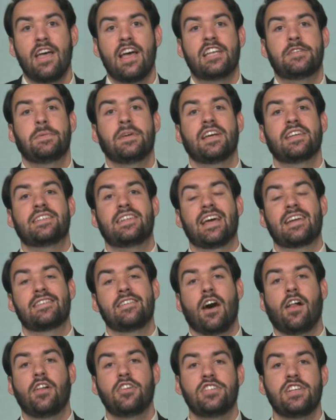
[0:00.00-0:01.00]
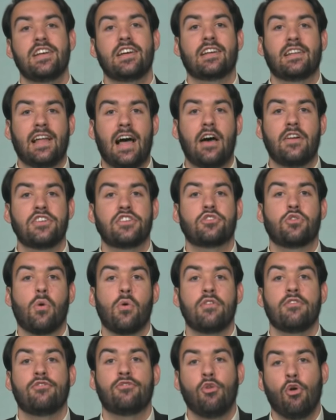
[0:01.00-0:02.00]
It's because technology and cloud is
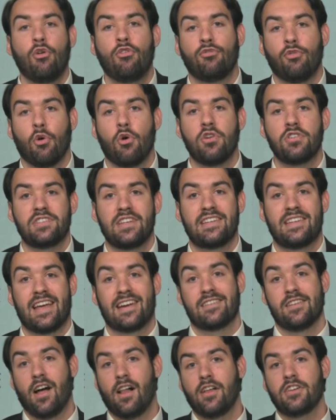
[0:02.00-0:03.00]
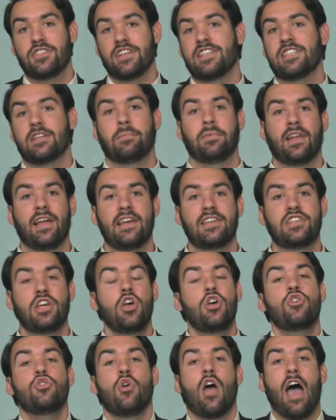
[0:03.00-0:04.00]
growing full force, and technology is a place
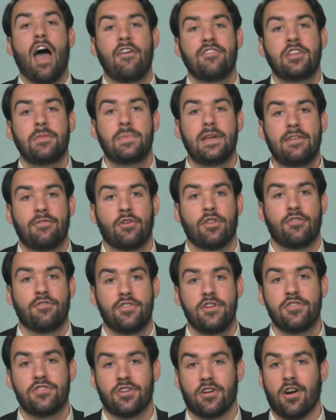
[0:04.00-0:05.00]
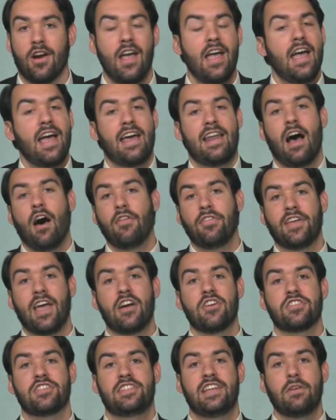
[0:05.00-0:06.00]
you have to be for the future. In
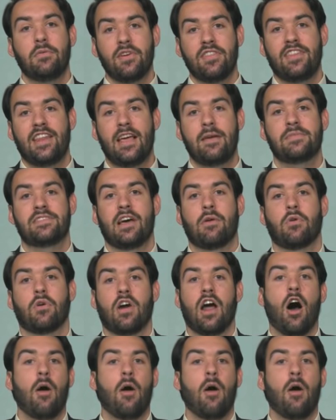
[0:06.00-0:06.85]
healthcare, stick with names that were